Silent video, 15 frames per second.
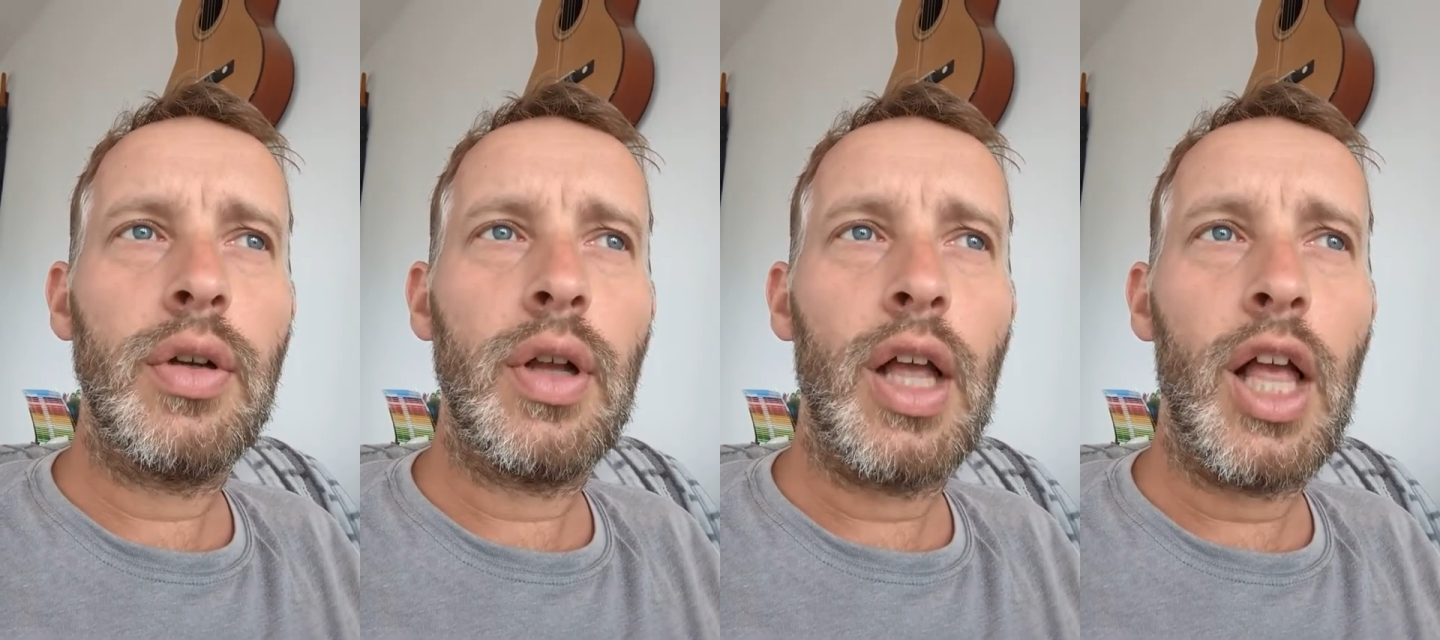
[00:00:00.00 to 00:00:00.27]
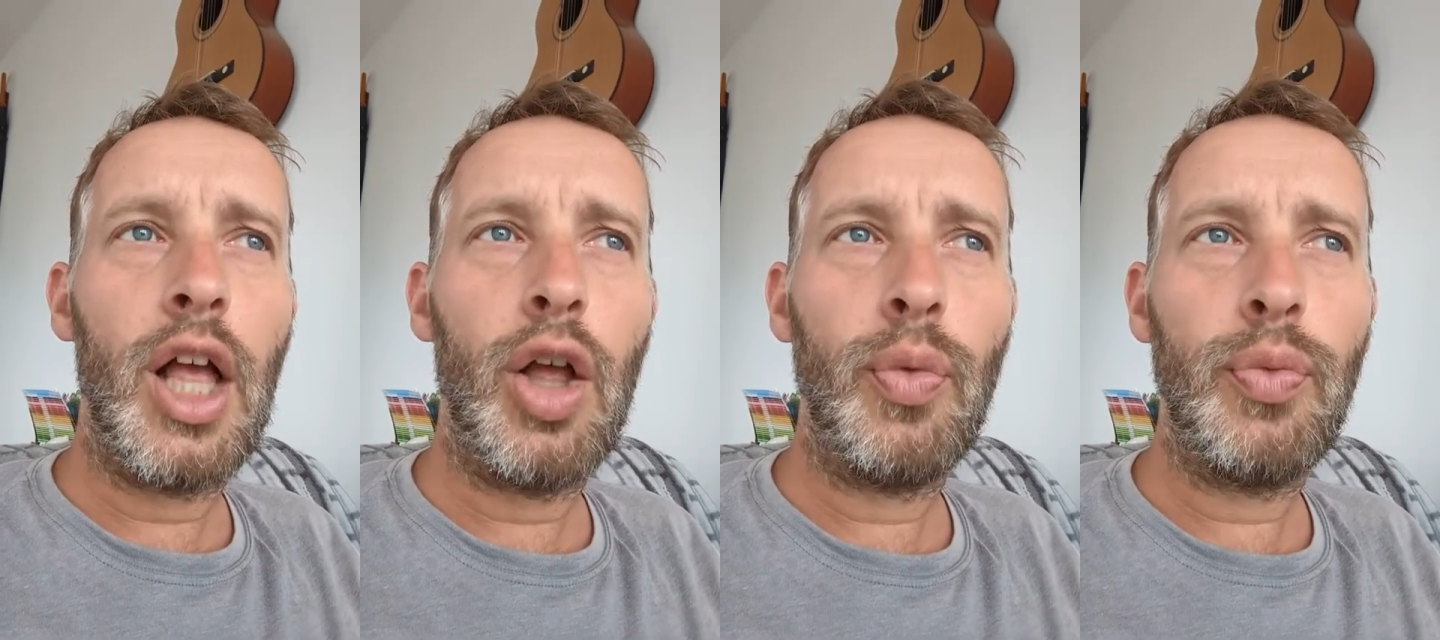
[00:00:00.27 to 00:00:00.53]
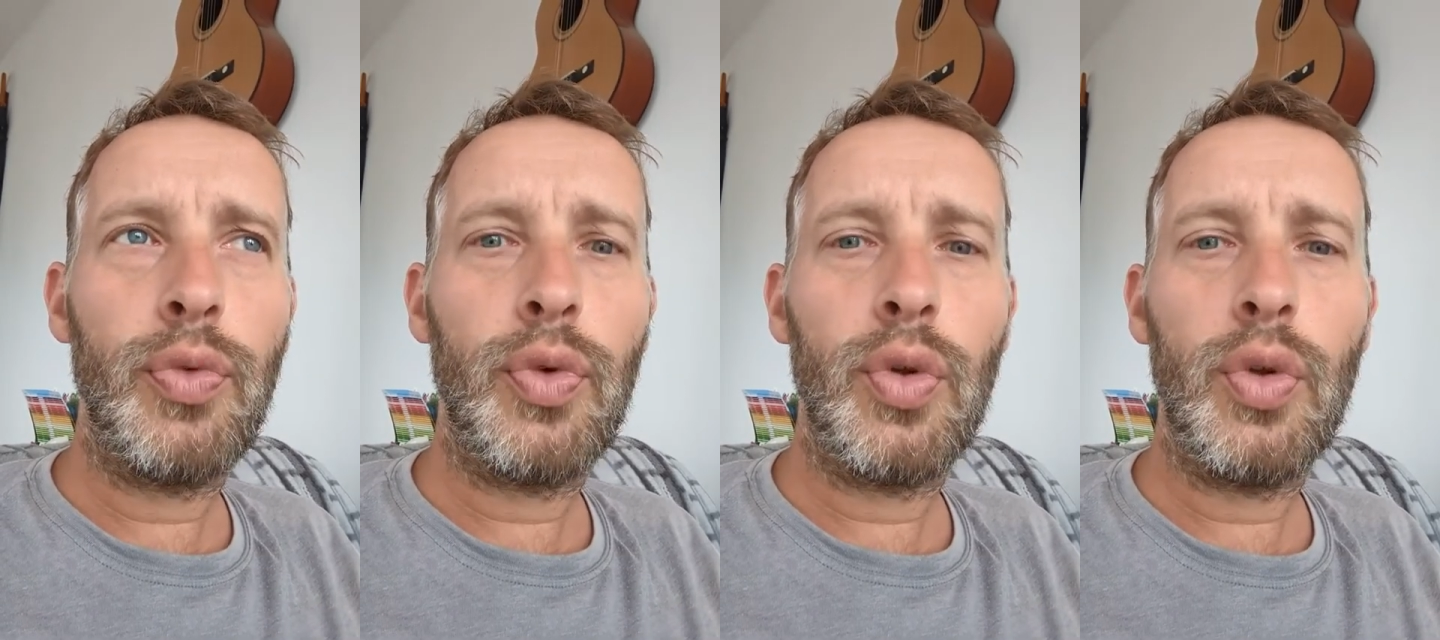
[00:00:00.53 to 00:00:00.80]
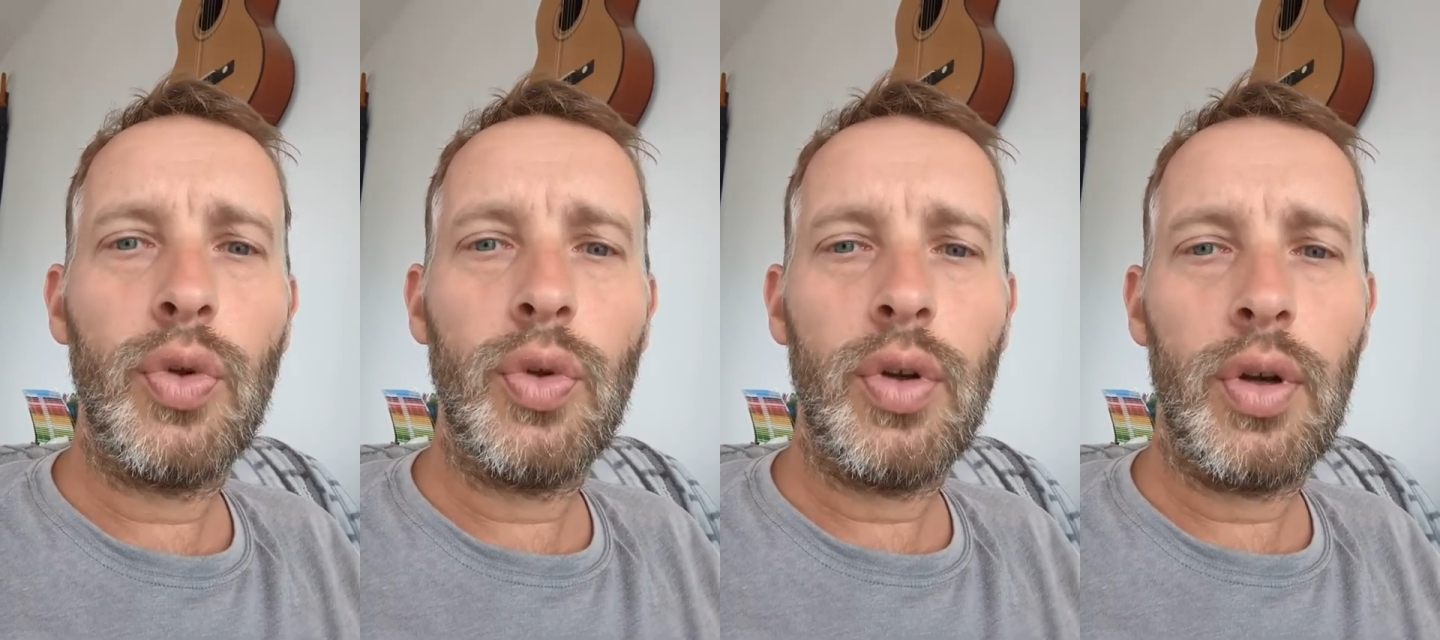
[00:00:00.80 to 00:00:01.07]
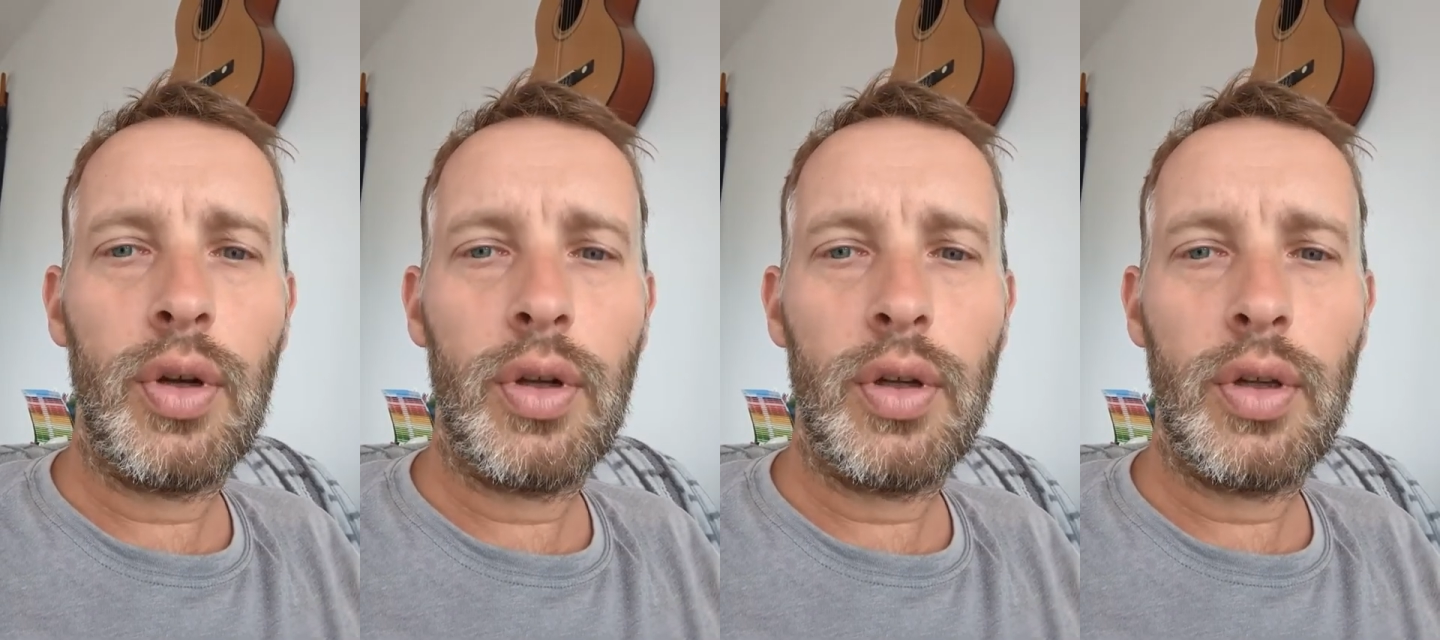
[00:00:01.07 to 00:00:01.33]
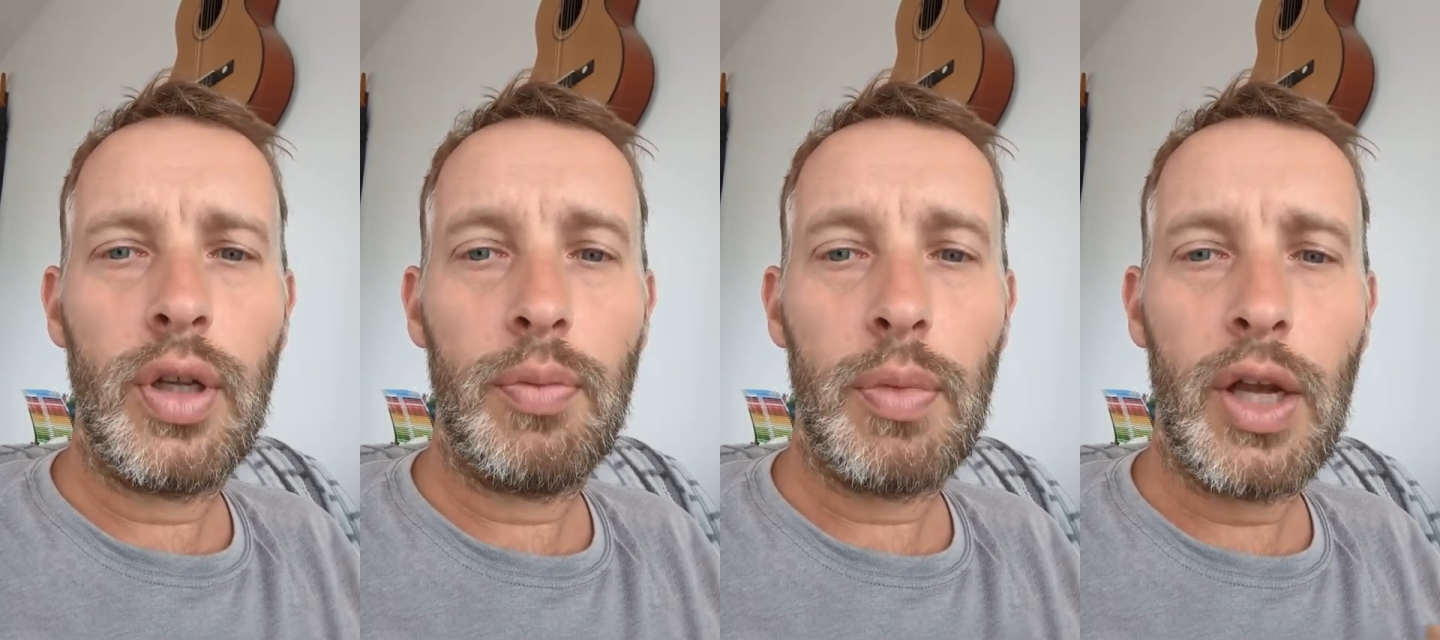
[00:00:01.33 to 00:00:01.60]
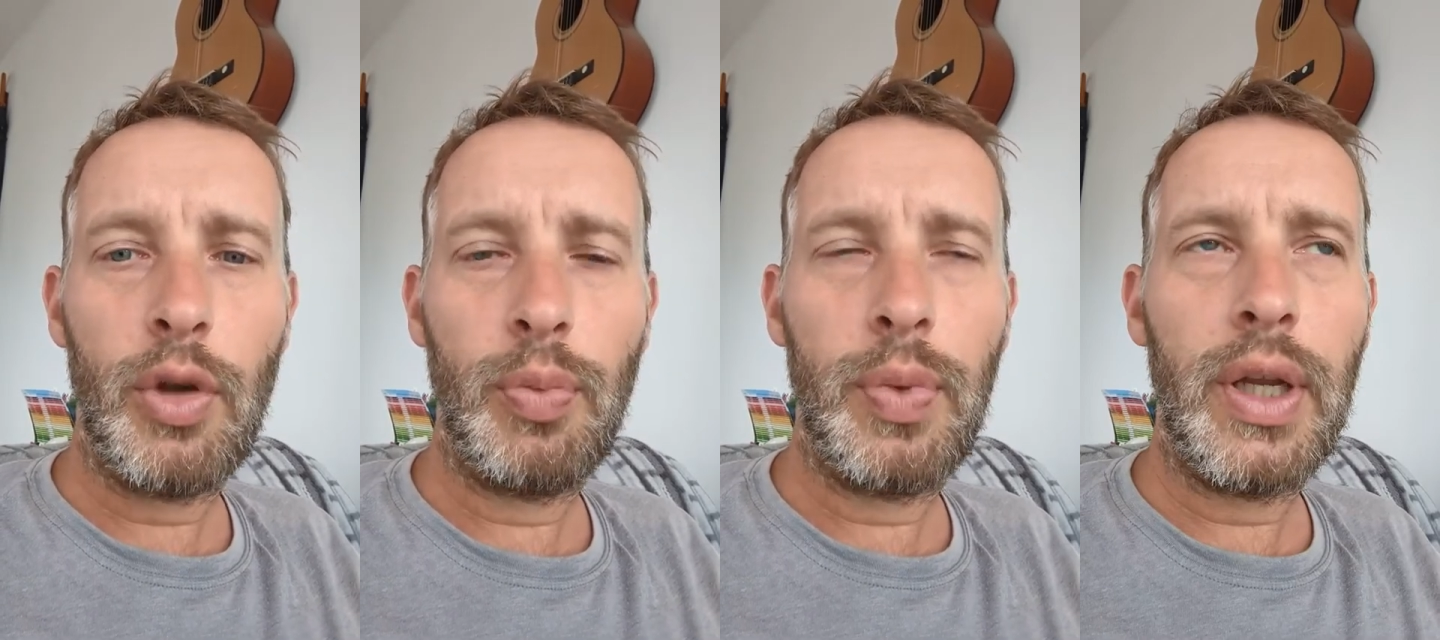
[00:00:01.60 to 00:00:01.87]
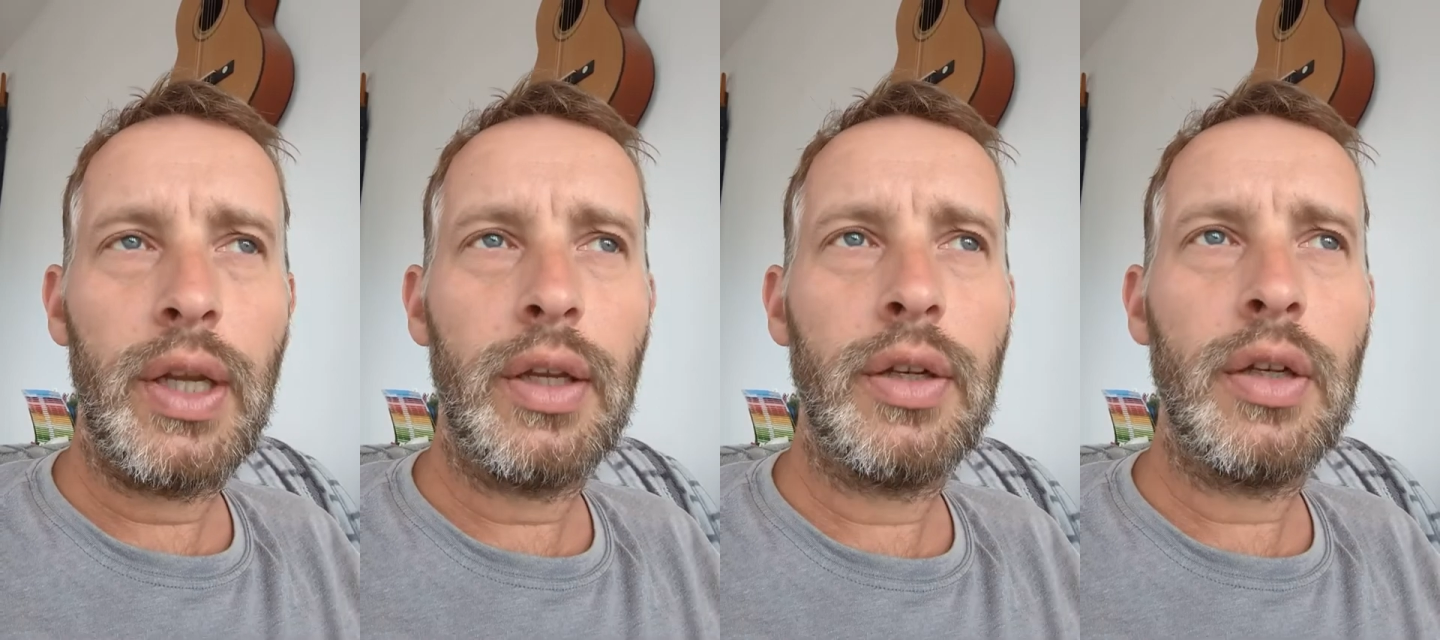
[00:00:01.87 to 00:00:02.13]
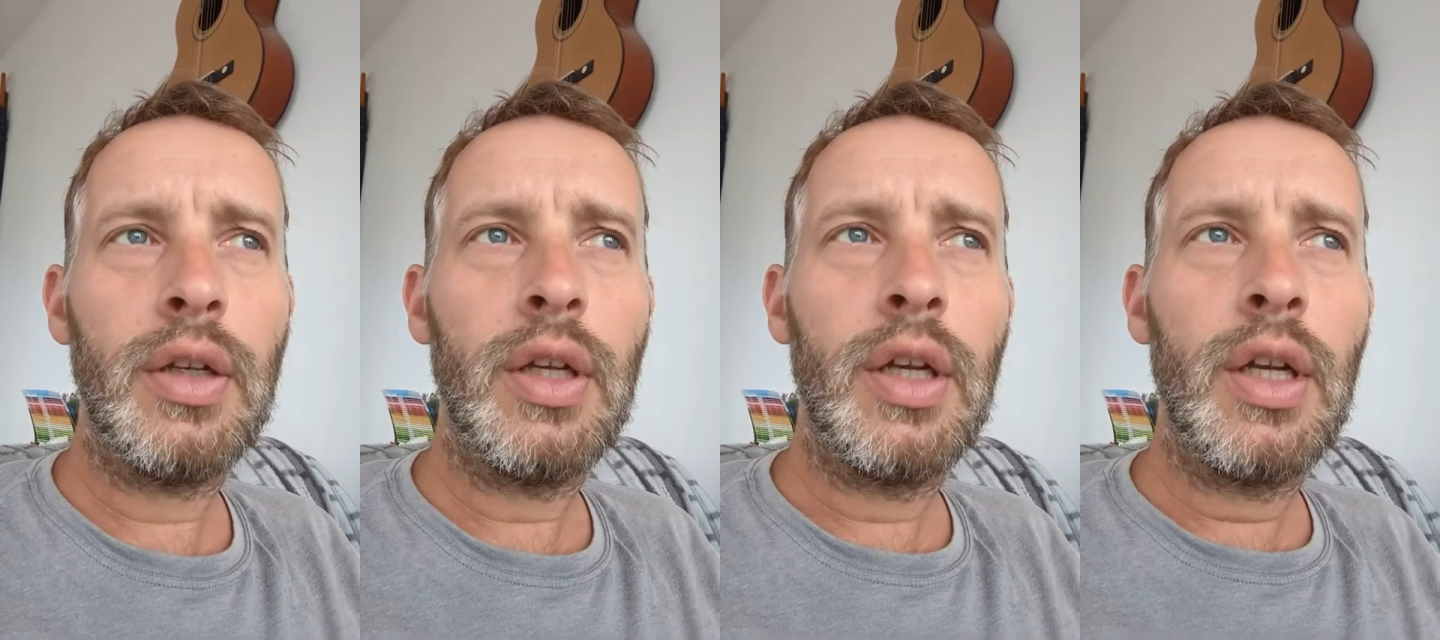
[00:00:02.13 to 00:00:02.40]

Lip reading: helpful, in my opinion,